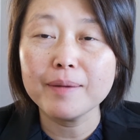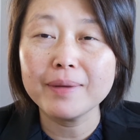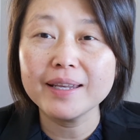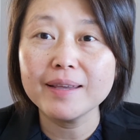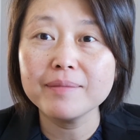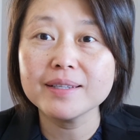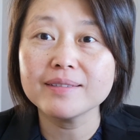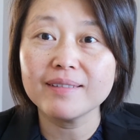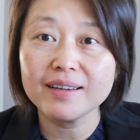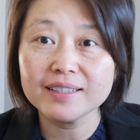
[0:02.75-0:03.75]
My name is
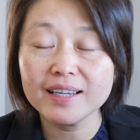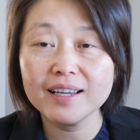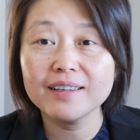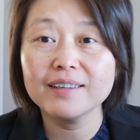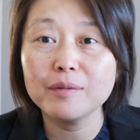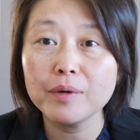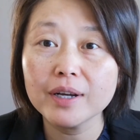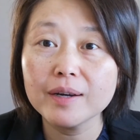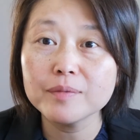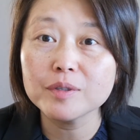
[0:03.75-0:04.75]
Rhonda.
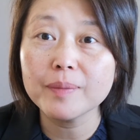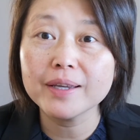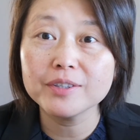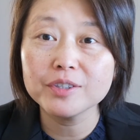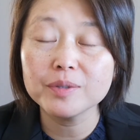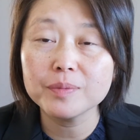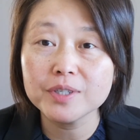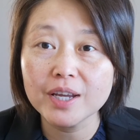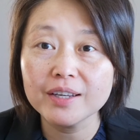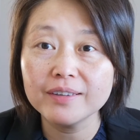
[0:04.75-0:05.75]
Welcome to my YouTube
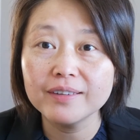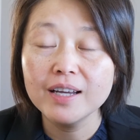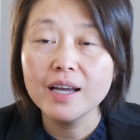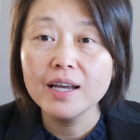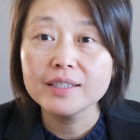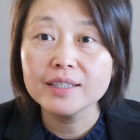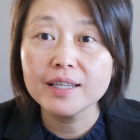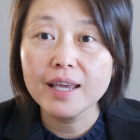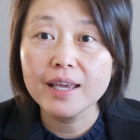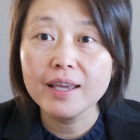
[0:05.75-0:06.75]
channel.
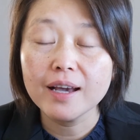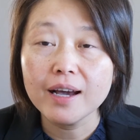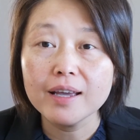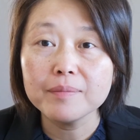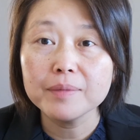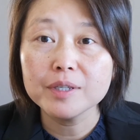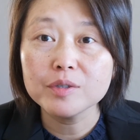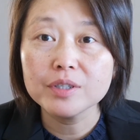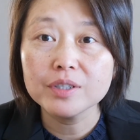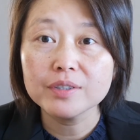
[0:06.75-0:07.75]
Today I am
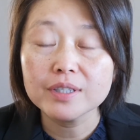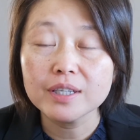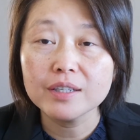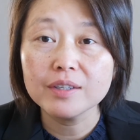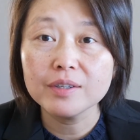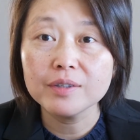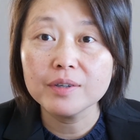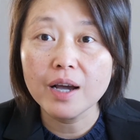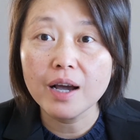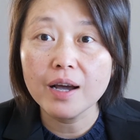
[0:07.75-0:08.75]
introducing you
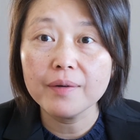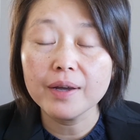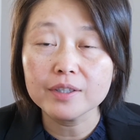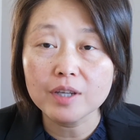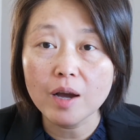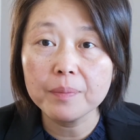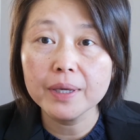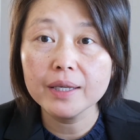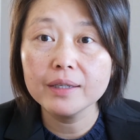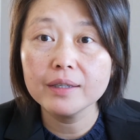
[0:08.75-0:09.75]
a
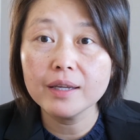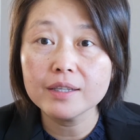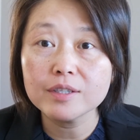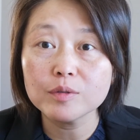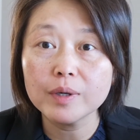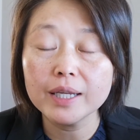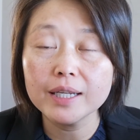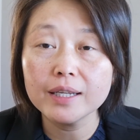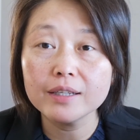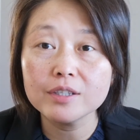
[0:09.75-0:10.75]
topic. It's
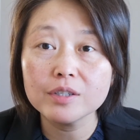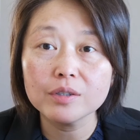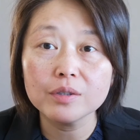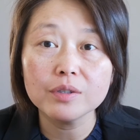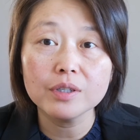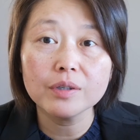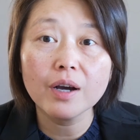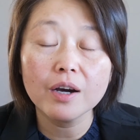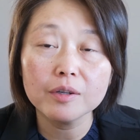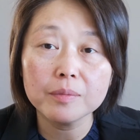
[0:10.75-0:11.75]
related to new
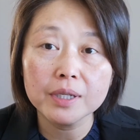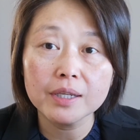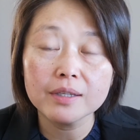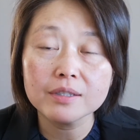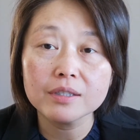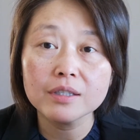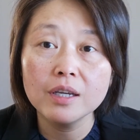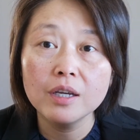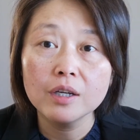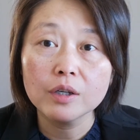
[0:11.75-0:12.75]
condominiums
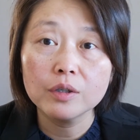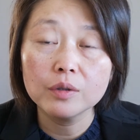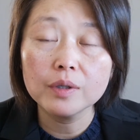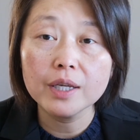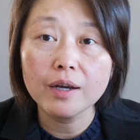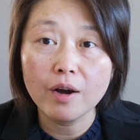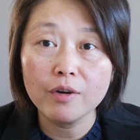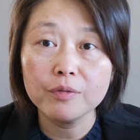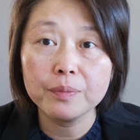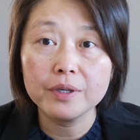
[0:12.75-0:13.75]
cooling
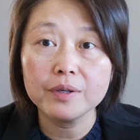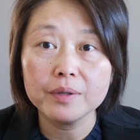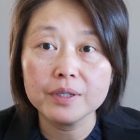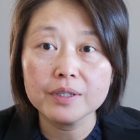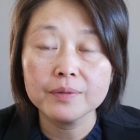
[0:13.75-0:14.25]
off period.